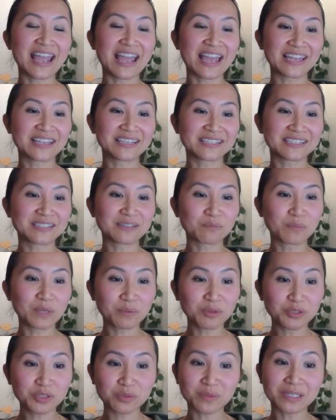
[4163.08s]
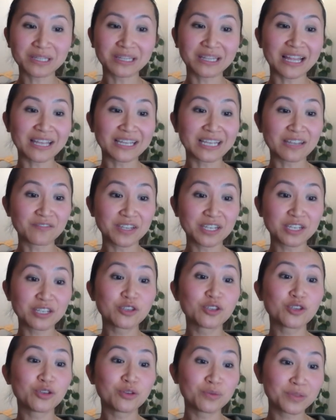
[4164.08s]
and be able to
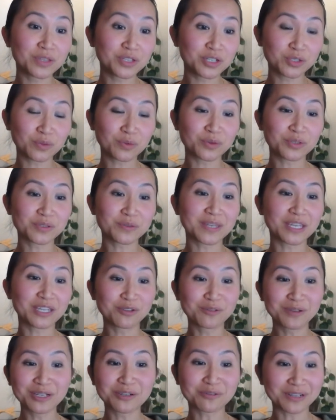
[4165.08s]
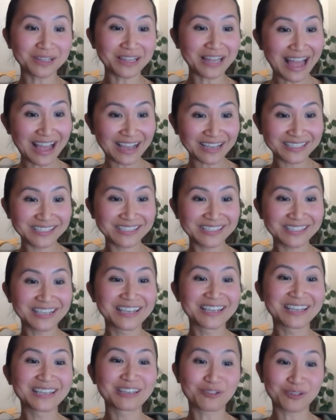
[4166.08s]
giving you the tools so that you can relax
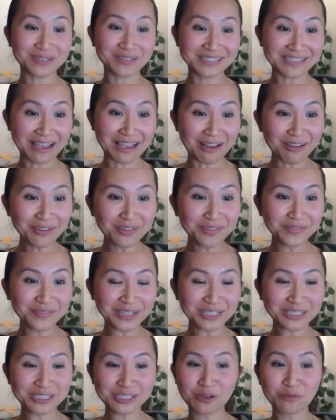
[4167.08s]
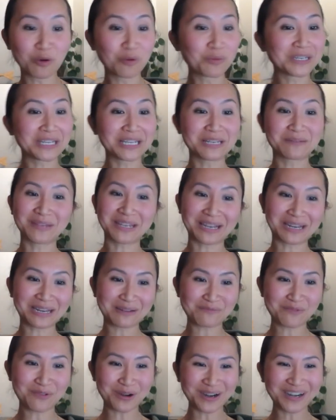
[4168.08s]
yourself. And so you won't need me
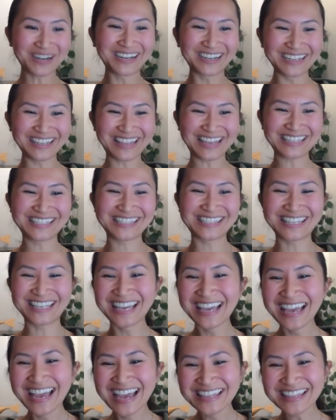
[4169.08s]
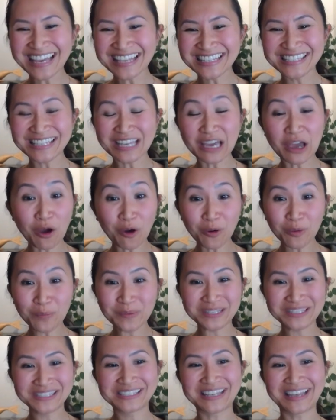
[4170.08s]
anymore. That's the
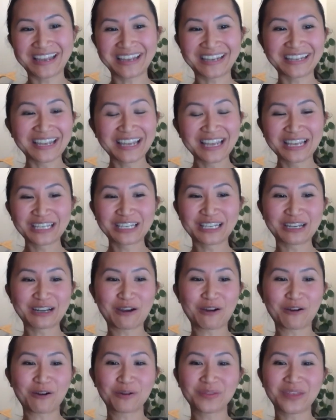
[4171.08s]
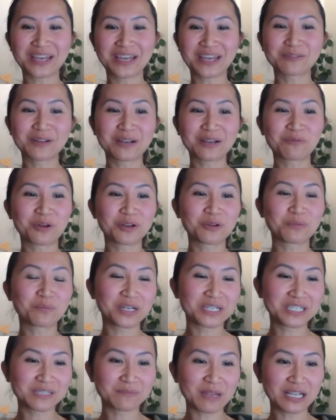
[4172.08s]
hope. It's like, you know, that's what I want to
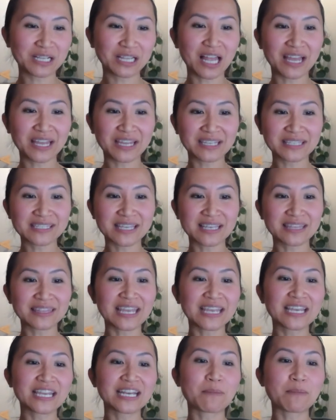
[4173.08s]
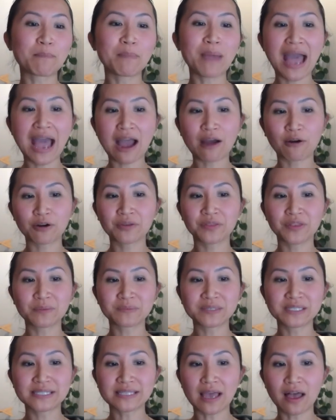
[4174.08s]
bring to my clients, that they can empower
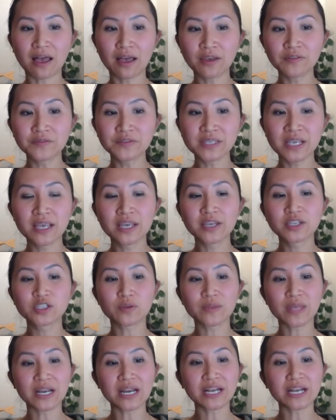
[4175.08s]
themselves, so